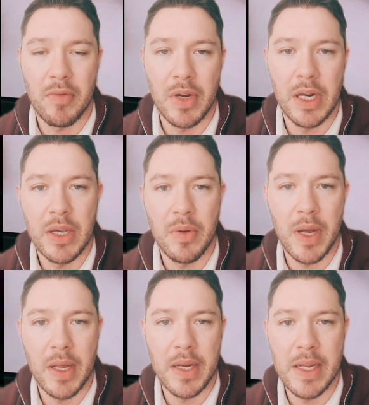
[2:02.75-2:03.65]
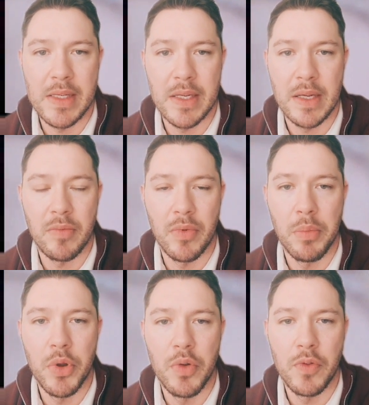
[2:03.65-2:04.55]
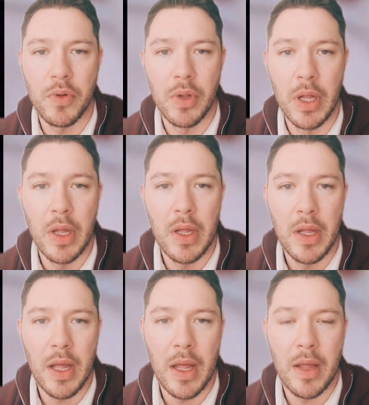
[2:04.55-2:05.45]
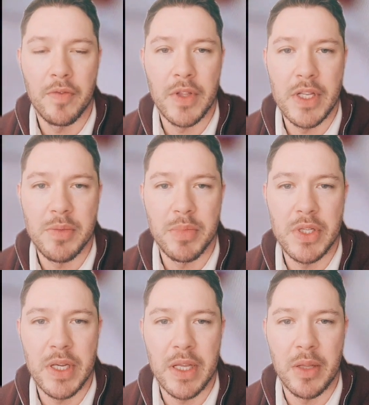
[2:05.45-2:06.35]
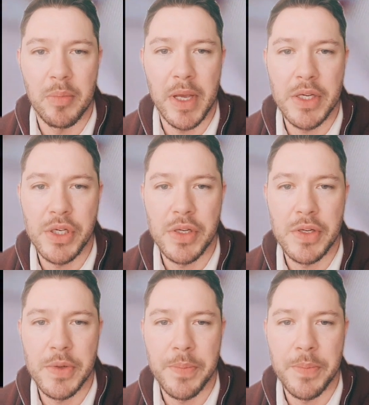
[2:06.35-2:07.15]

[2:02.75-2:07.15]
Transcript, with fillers: really quite an easy removal uh, for this particular patient.